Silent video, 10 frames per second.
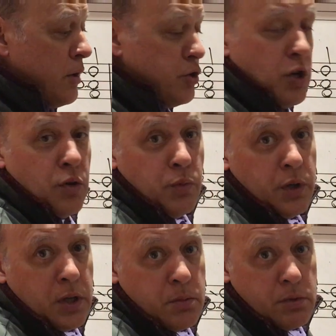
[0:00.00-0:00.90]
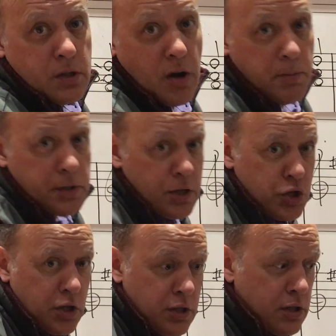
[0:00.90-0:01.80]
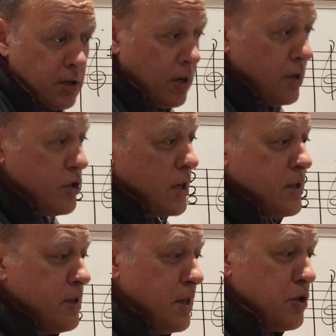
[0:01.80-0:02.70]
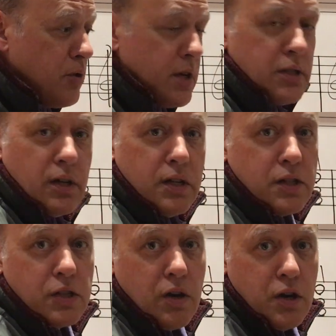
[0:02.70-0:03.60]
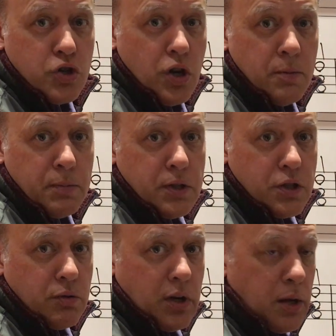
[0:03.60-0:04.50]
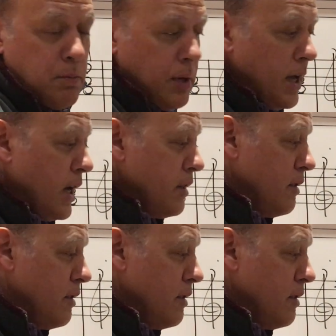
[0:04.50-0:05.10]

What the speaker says: John Williams' compositions are just as interesting as Scott Joplin's, who I began